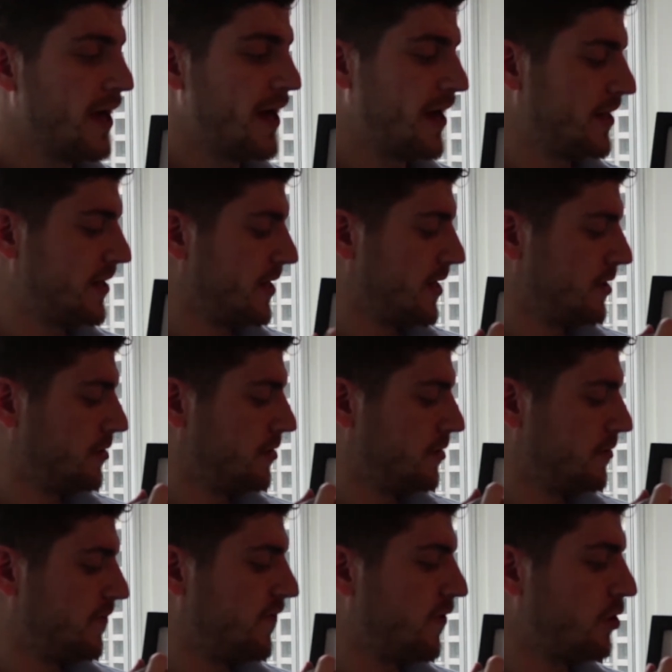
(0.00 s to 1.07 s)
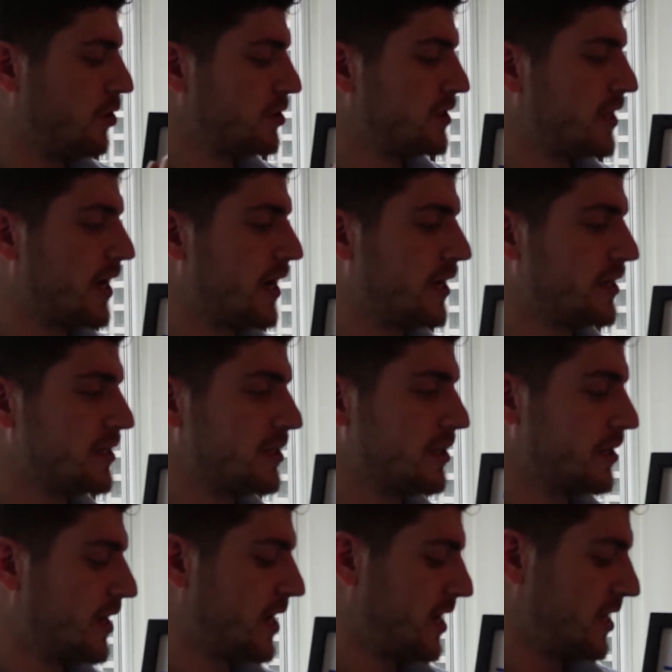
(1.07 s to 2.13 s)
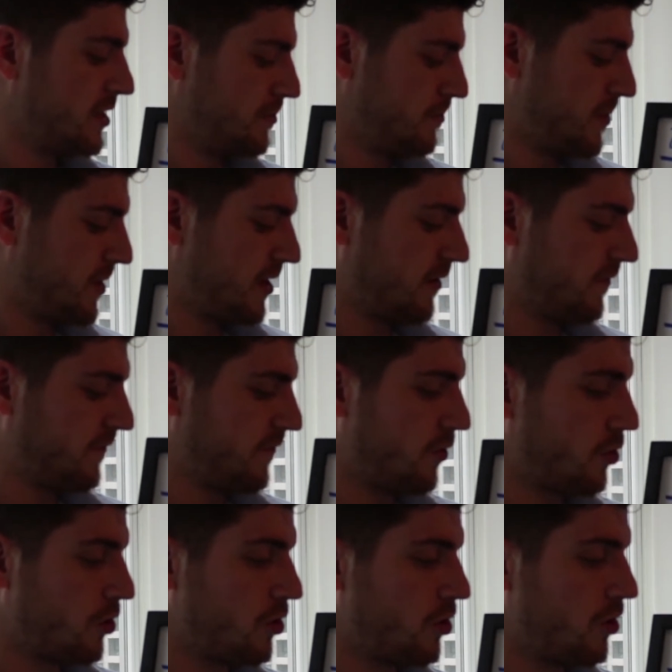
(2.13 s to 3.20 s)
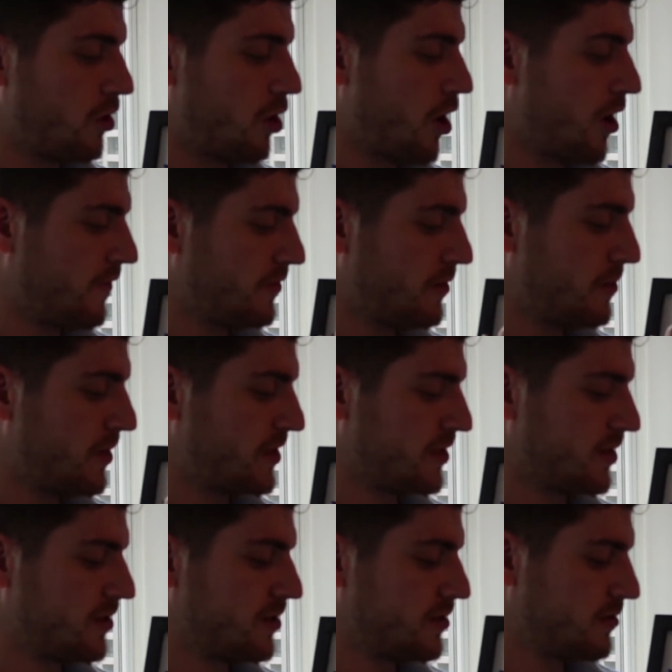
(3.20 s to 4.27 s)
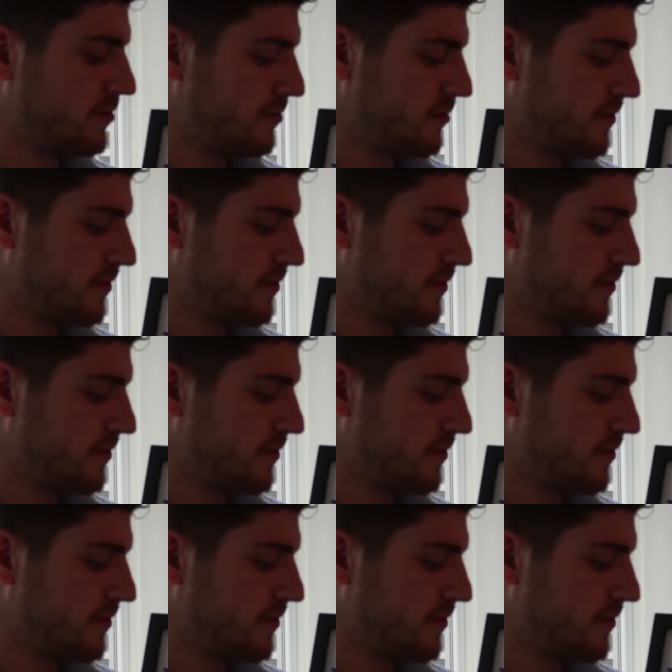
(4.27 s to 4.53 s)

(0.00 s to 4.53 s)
and then follows that is a nice big photo of the business.